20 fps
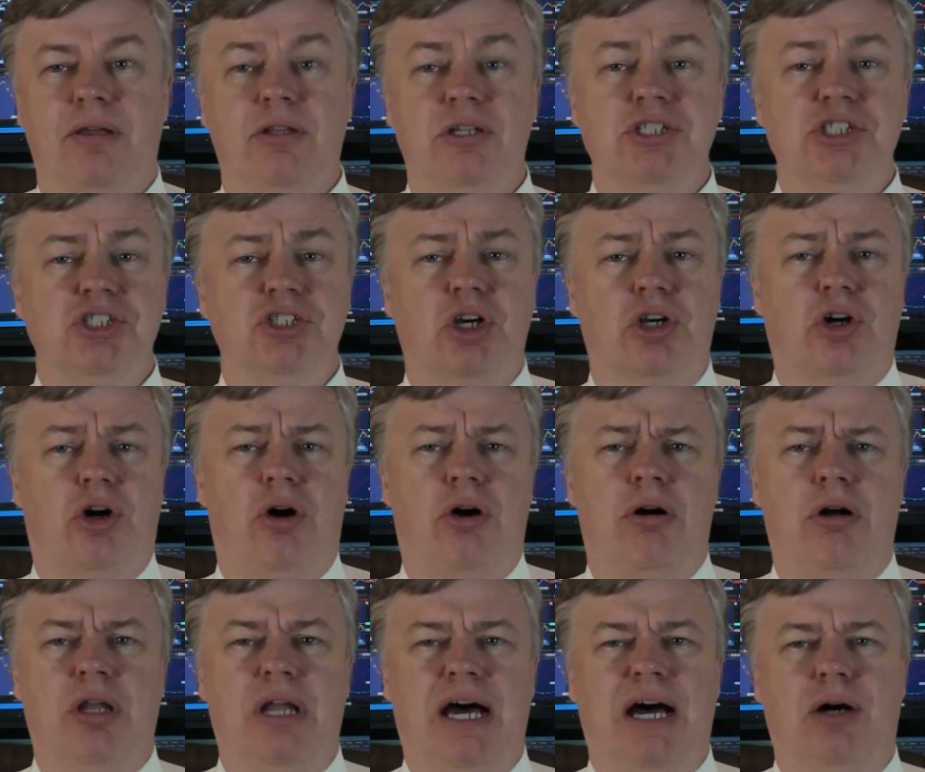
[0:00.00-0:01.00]
This is a
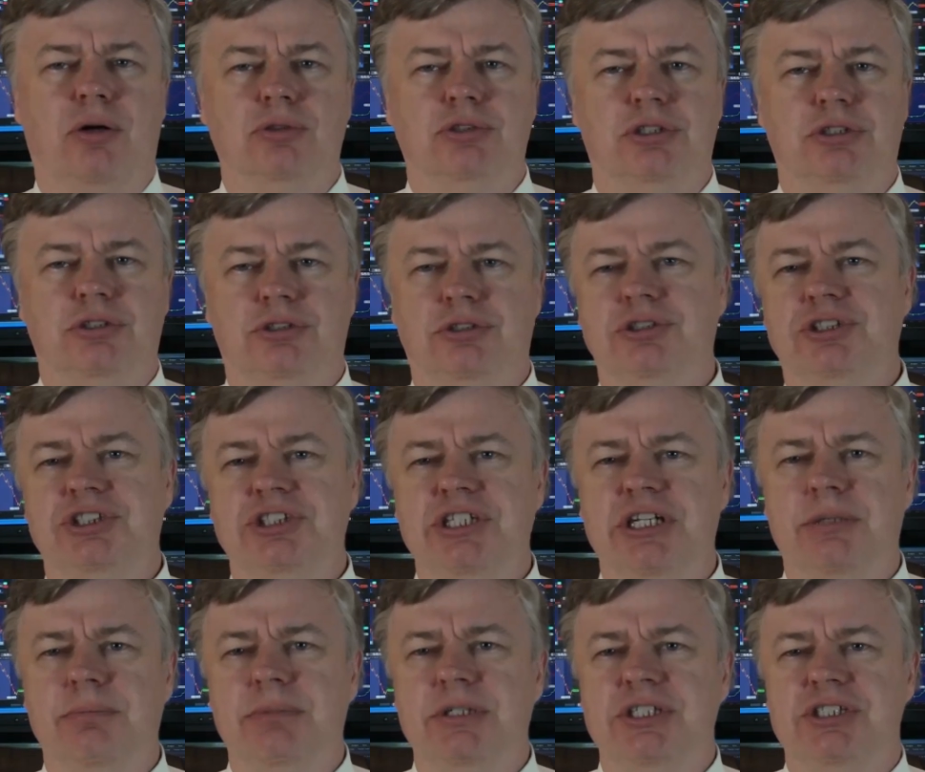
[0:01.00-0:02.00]
call out to
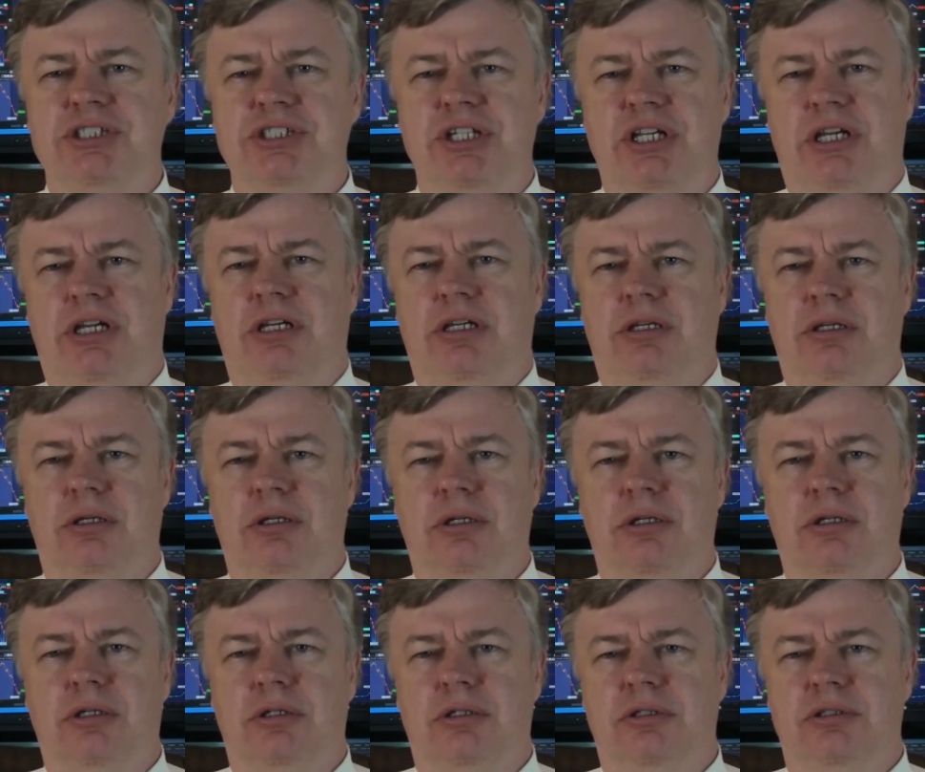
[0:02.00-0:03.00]
CNBC,
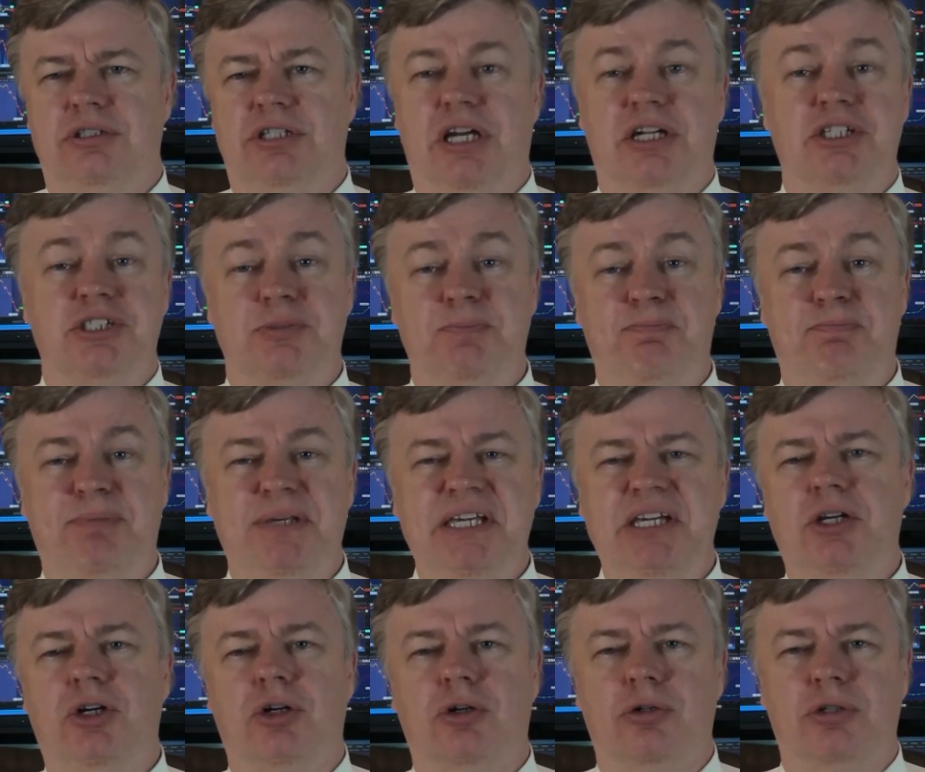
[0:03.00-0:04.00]
Dennis
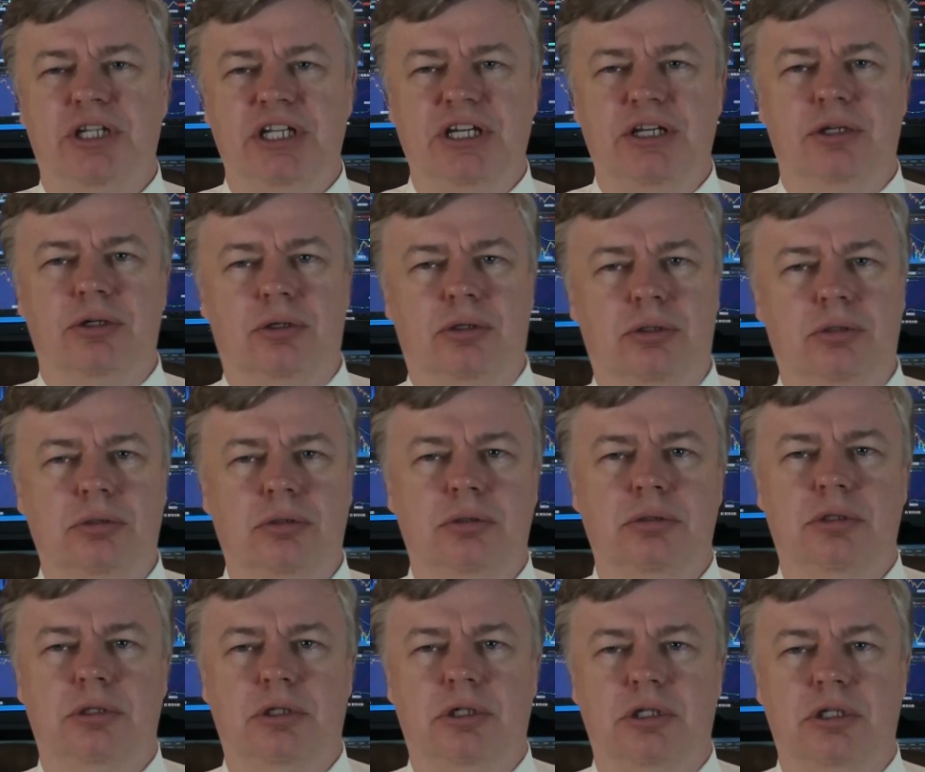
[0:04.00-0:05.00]
Beaker Kneale,
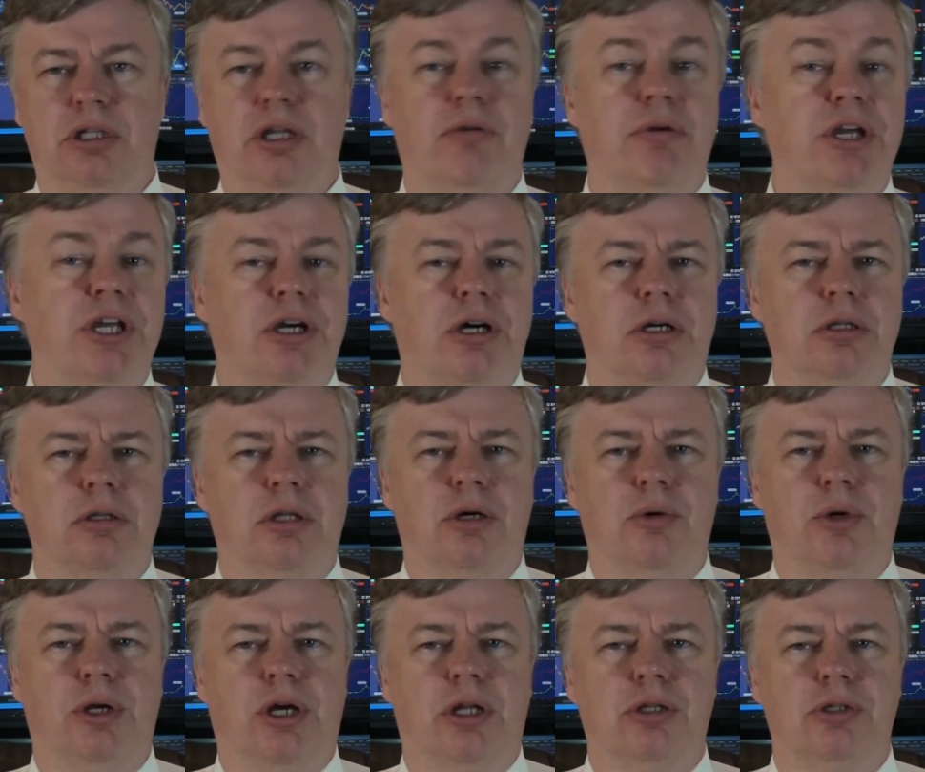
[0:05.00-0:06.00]
Larry
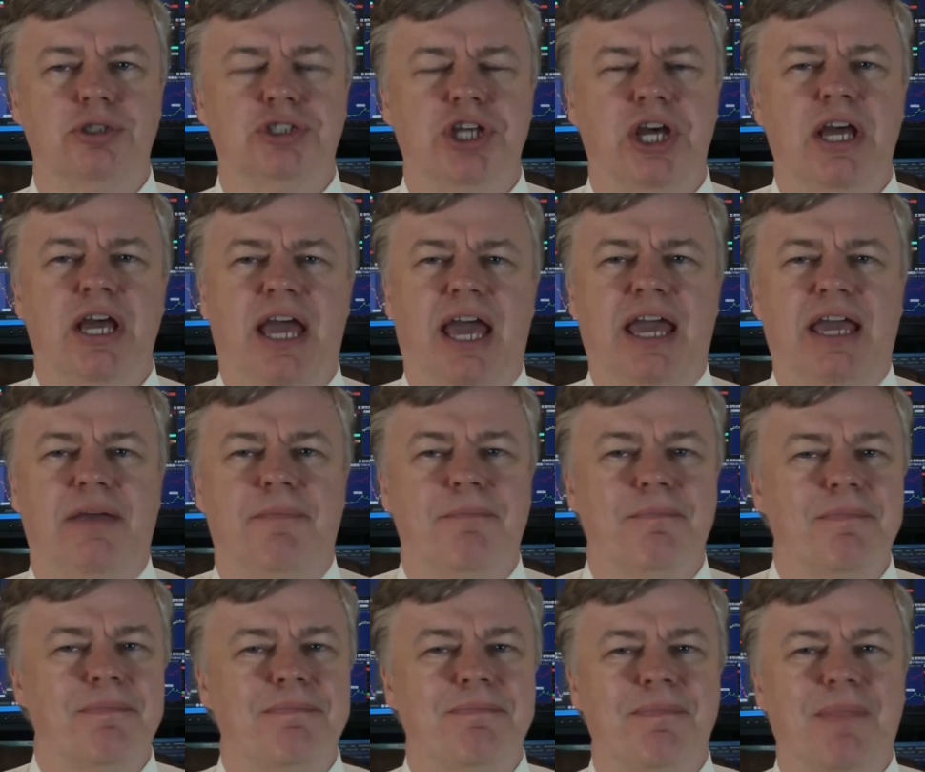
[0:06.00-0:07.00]
Kudlow, and others. Hey,
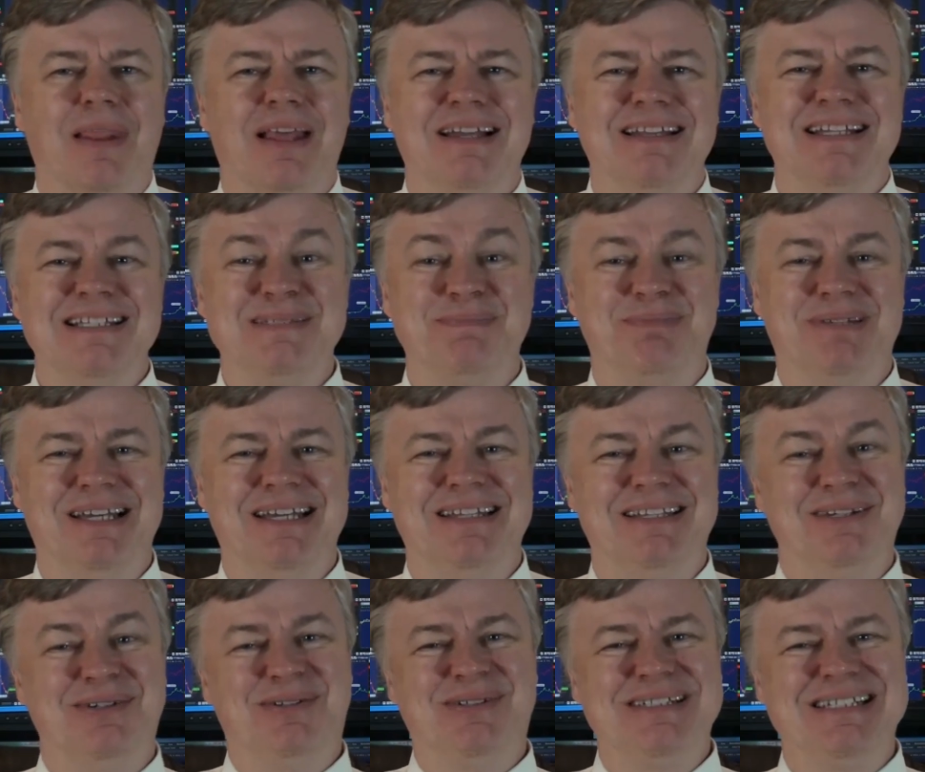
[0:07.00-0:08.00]
let's play
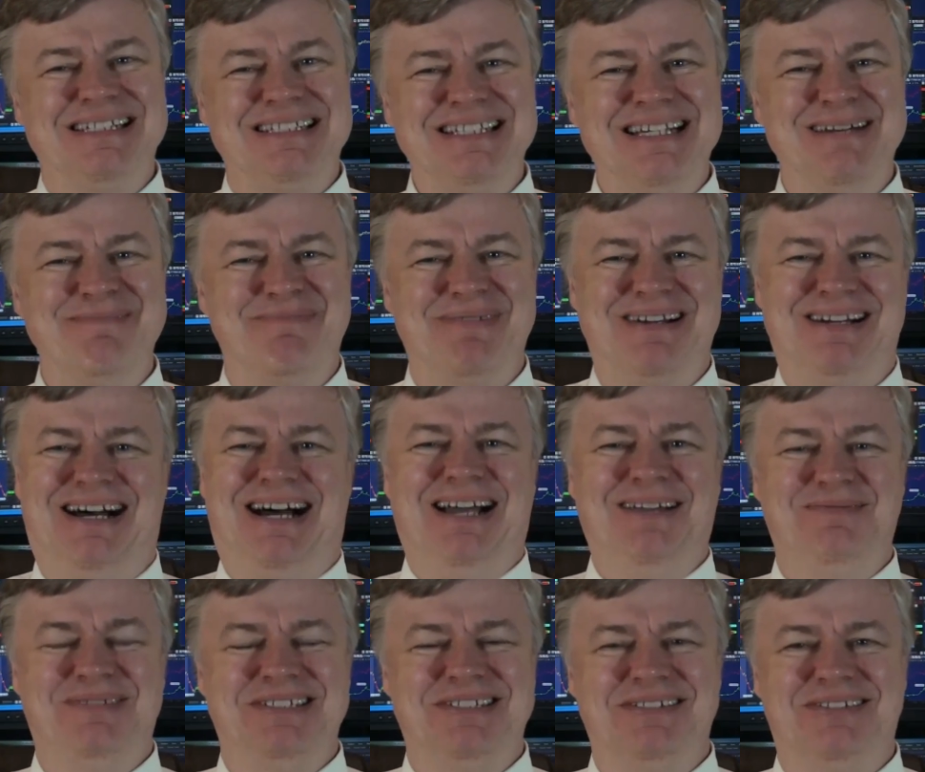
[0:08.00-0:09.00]
the old clip.
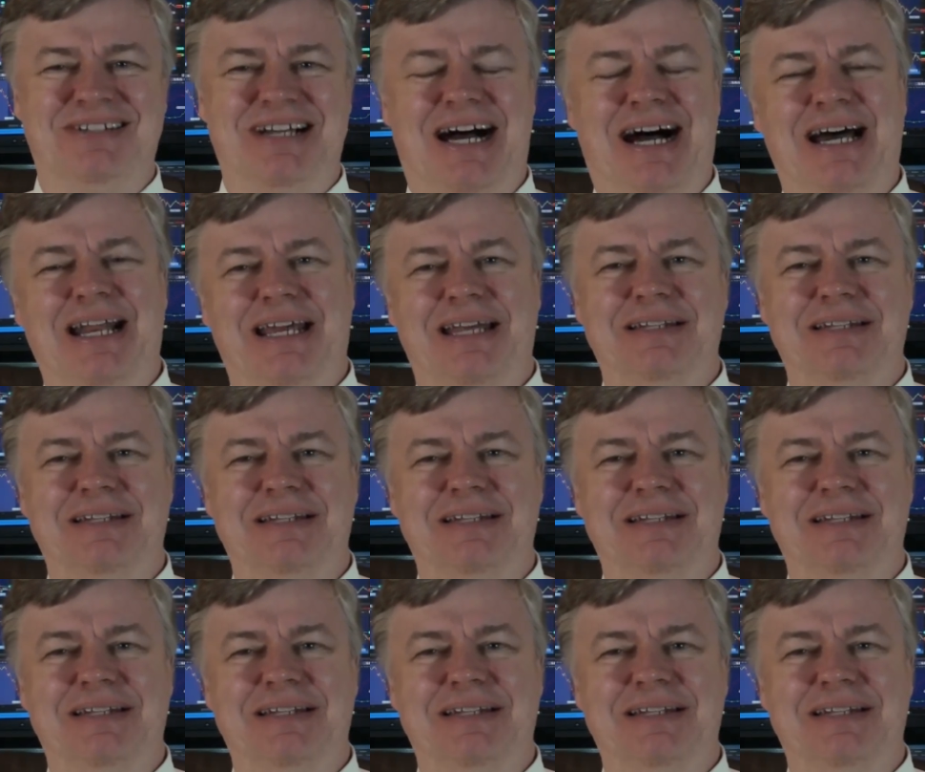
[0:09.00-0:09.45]
I've still got